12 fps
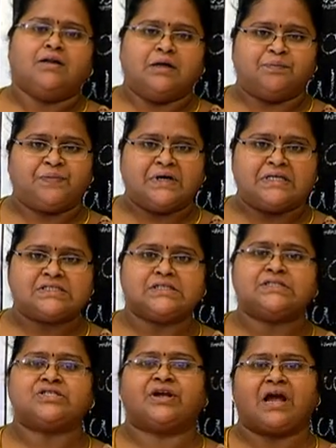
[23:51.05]
the
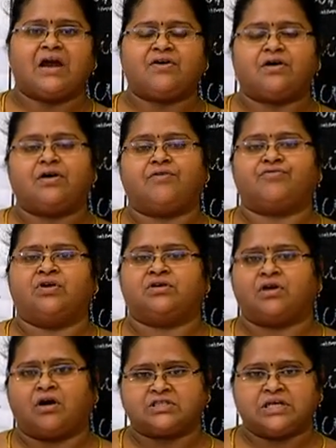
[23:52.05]
person to get rid of the
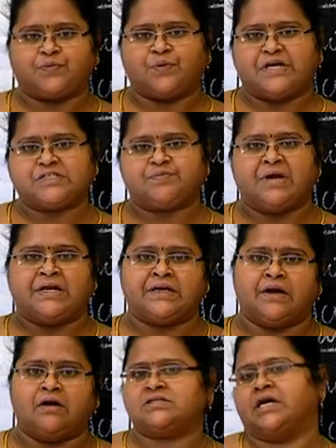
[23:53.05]
toxic waste
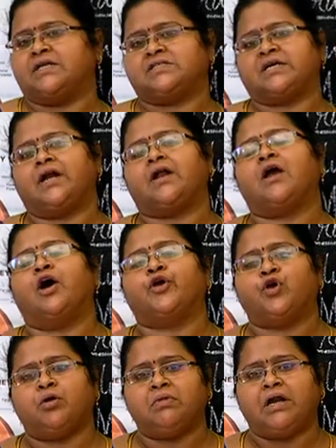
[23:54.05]
materials that is getting
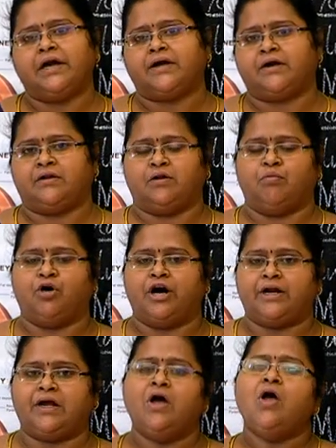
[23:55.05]
accumulated in the
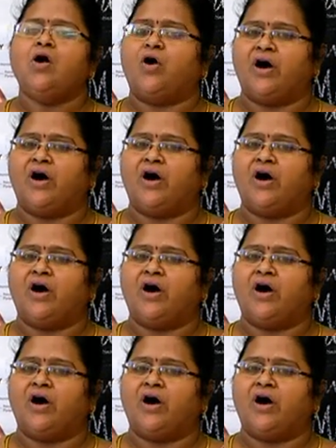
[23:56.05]
body,